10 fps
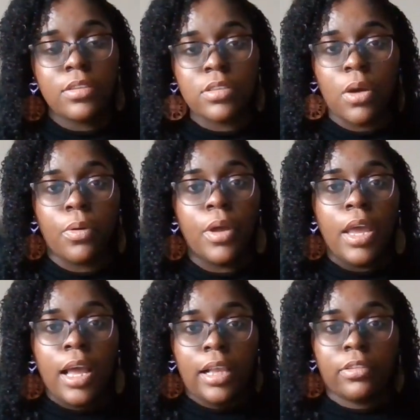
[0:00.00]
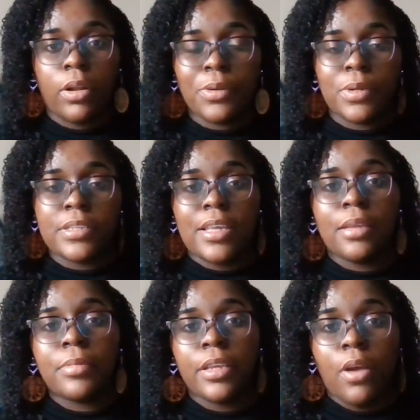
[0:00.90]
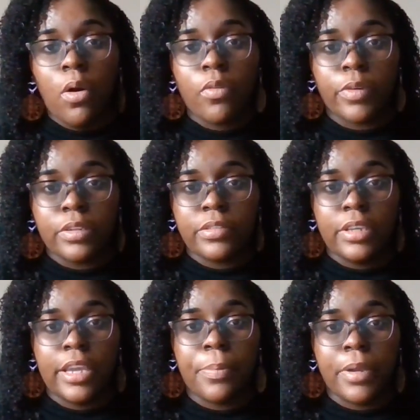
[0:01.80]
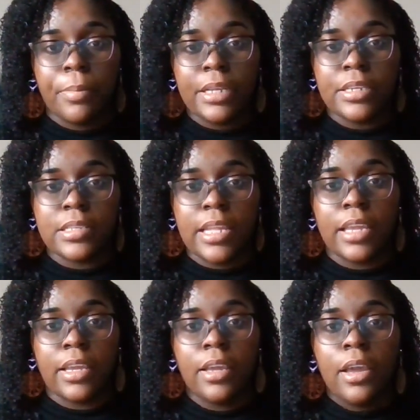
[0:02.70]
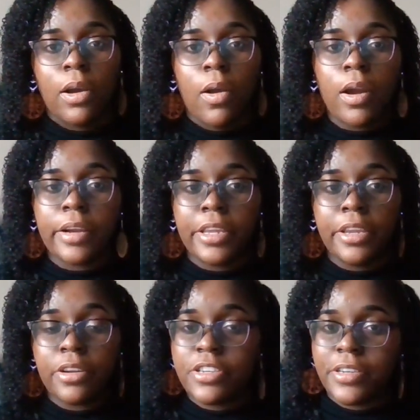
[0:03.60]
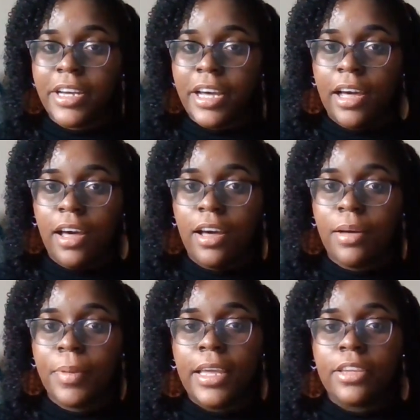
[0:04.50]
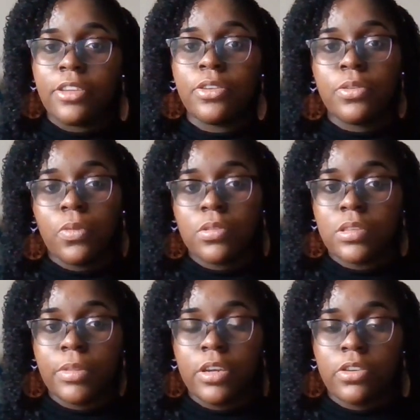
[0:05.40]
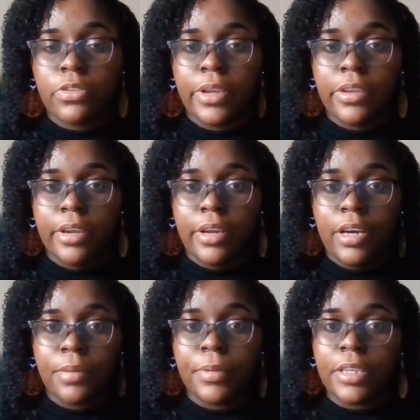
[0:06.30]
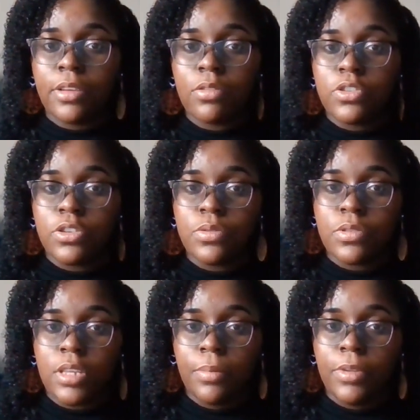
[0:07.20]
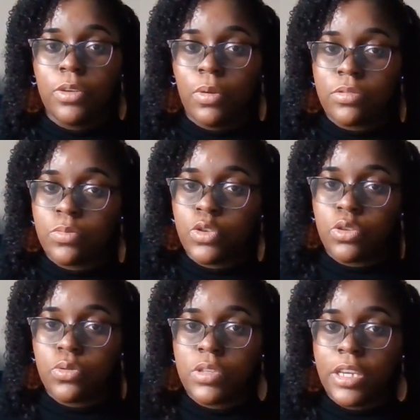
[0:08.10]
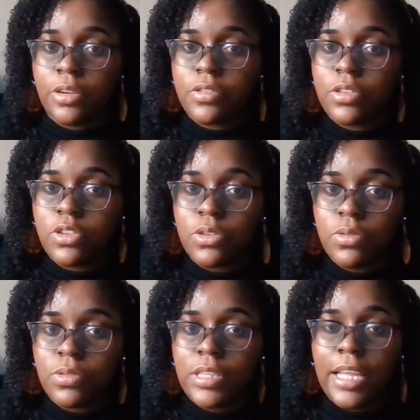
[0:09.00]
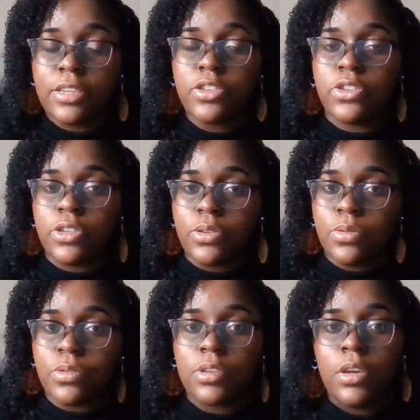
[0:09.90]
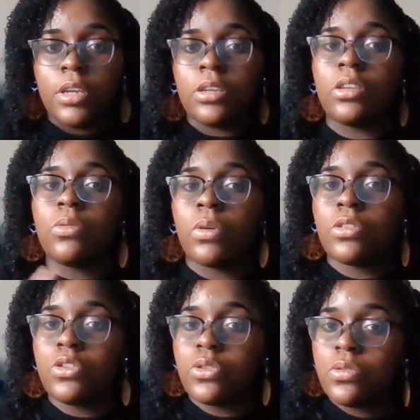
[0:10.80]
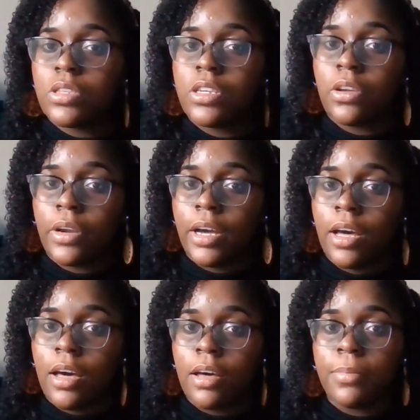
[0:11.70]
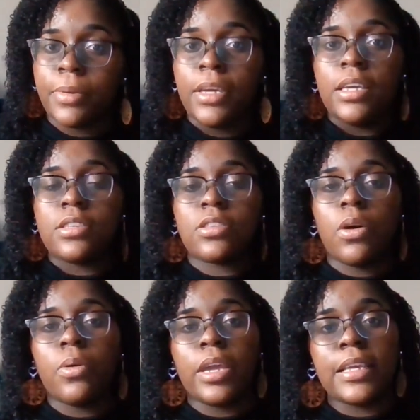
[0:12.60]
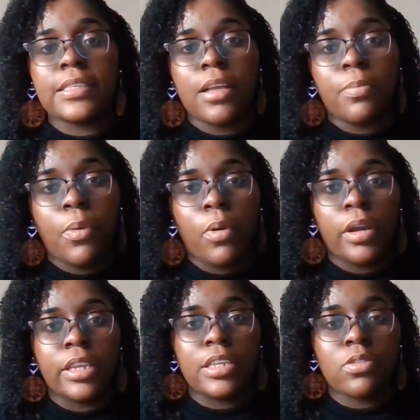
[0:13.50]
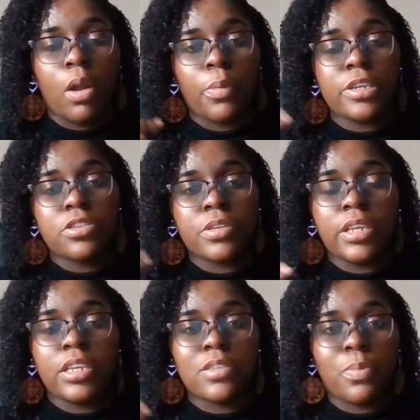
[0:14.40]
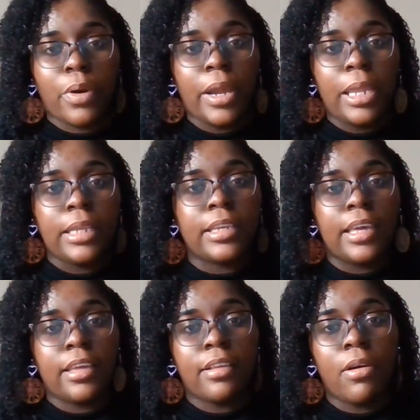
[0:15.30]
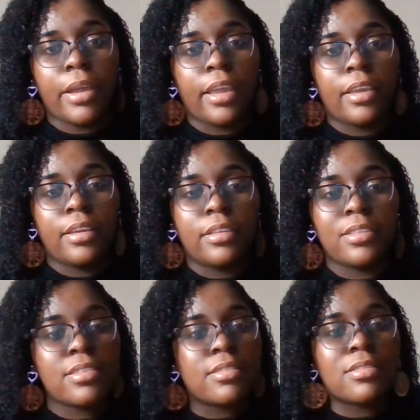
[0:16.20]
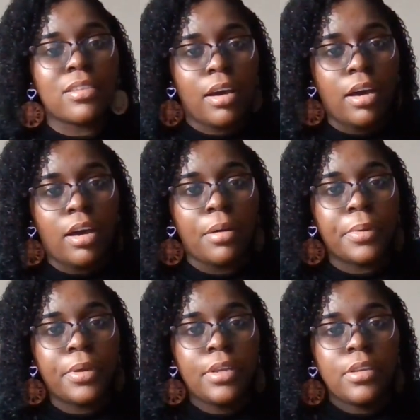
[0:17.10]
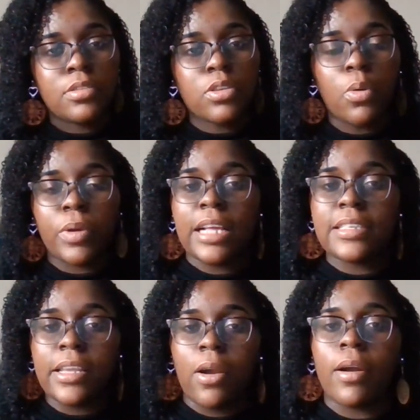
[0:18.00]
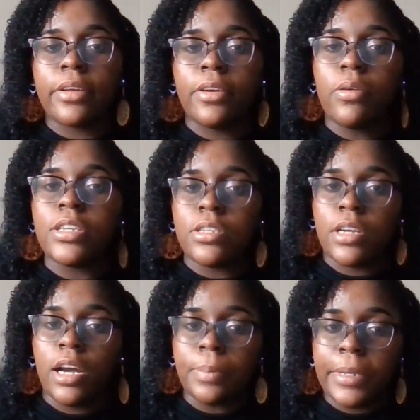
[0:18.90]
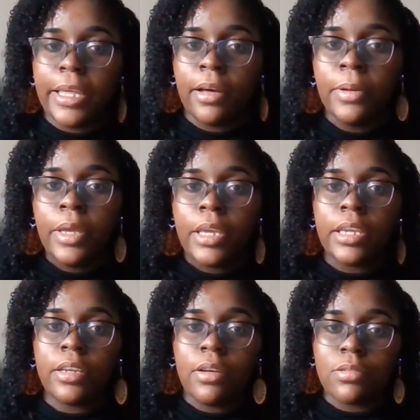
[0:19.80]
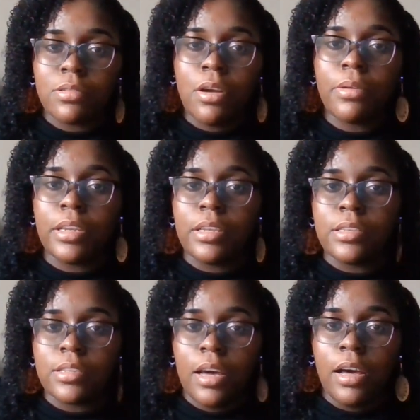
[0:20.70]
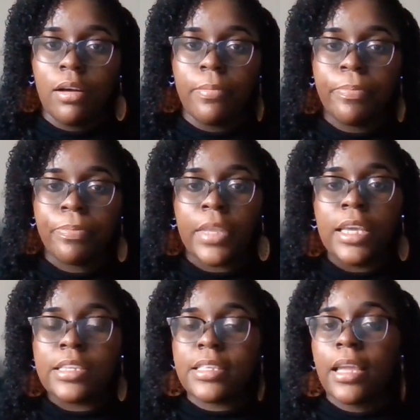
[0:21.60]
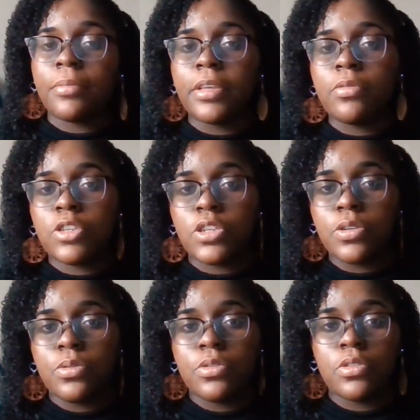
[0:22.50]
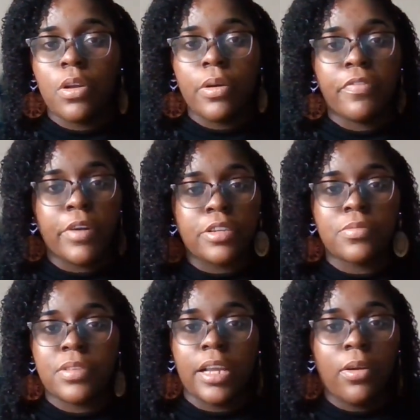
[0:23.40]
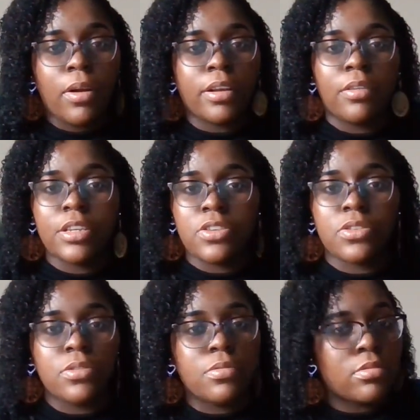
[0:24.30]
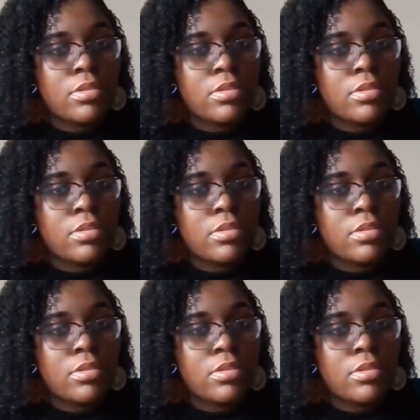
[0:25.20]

So I started doing the same thing over to help him understand. Carter, here's your cup. Do you want something to drink in your cup? Let's go choose something. You want some juice? Here's the juice. That's juice. Do you want the juice in your cup? So at some point, it started registering in his brain that, okay, this is a cup. So when I say, Carter, go get your cup now, he knows to go get his cup. Same thing with shoes. At first it was like, Carter, go get your shoes.